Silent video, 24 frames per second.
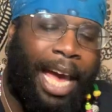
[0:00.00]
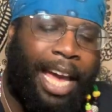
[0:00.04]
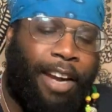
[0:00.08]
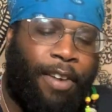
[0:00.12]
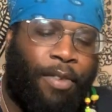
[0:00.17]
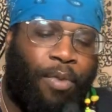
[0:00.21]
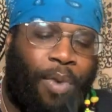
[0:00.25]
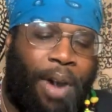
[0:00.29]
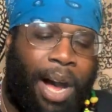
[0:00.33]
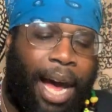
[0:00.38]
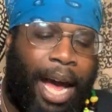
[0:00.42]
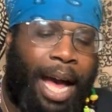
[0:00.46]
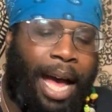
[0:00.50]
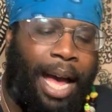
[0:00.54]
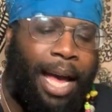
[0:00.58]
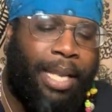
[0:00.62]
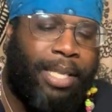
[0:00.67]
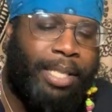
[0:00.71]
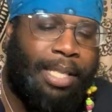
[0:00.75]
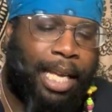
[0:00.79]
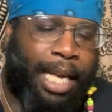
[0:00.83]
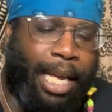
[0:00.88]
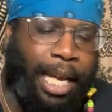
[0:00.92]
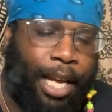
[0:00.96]
Eight of
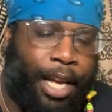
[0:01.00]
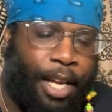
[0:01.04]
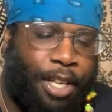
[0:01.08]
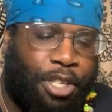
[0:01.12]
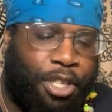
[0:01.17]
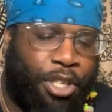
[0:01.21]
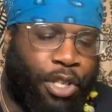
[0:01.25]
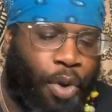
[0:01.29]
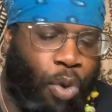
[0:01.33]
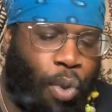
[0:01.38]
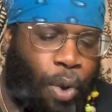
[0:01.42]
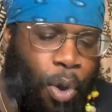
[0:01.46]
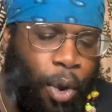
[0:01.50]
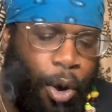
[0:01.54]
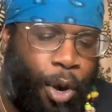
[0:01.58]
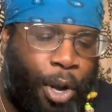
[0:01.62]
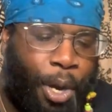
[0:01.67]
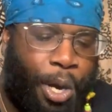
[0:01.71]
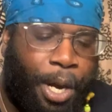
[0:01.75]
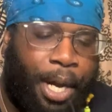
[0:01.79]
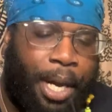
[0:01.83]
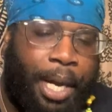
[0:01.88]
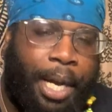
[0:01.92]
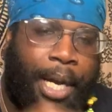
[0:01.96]
Wands is your